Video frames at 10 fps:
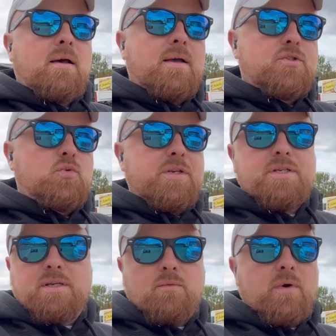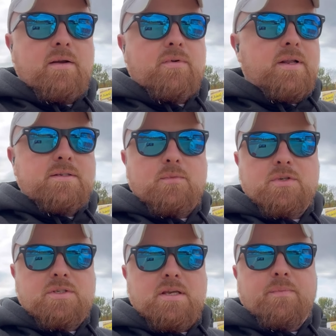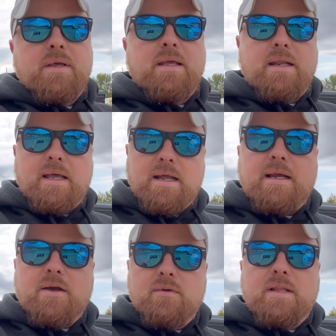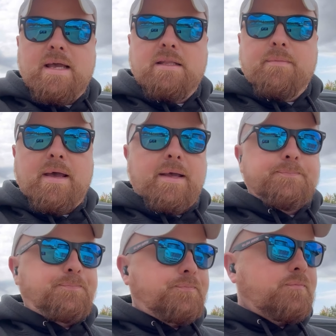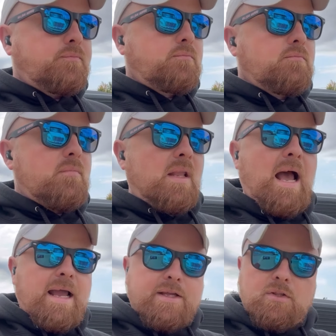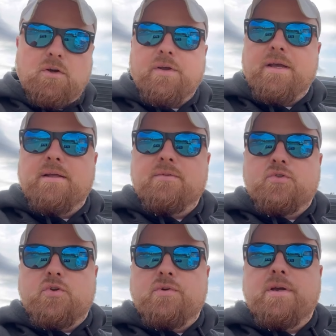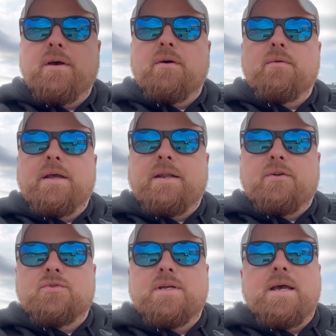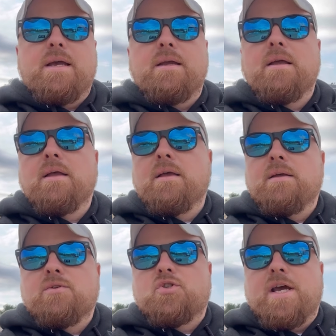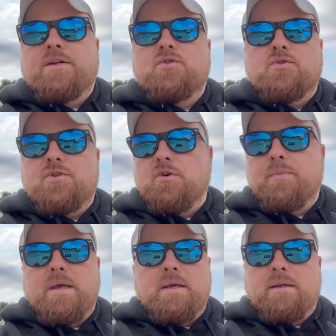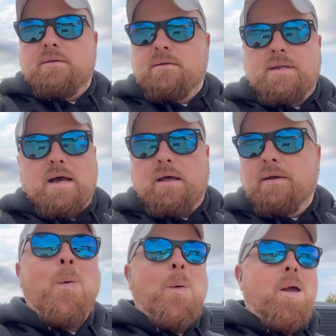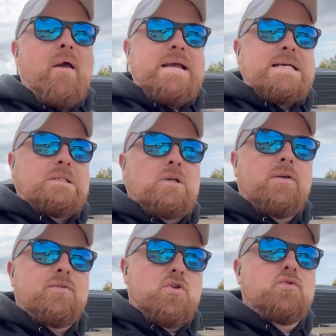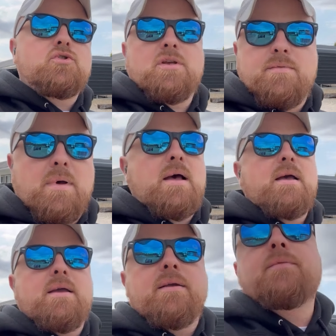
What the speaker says: switch into whatever it is I'm going to sleep in, and I go lay in the bed, I can look at Studio, and it'll say checks are still being done. And usually by